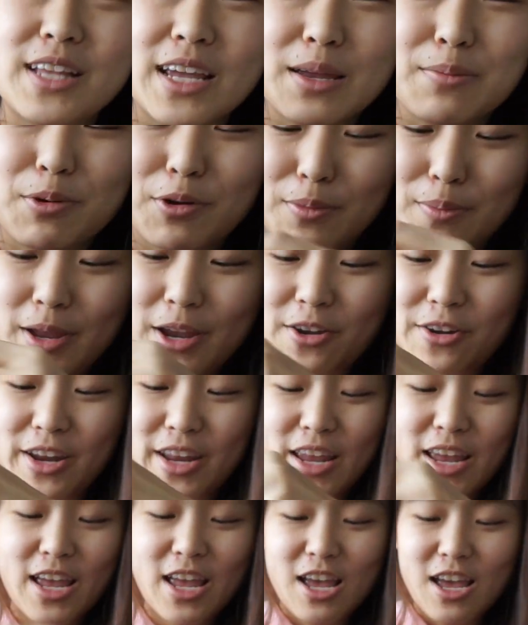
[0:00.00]
like
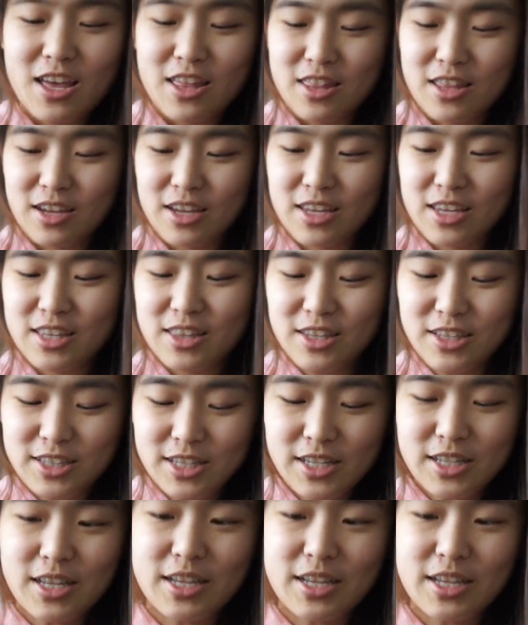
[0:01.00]
Burberry. The detail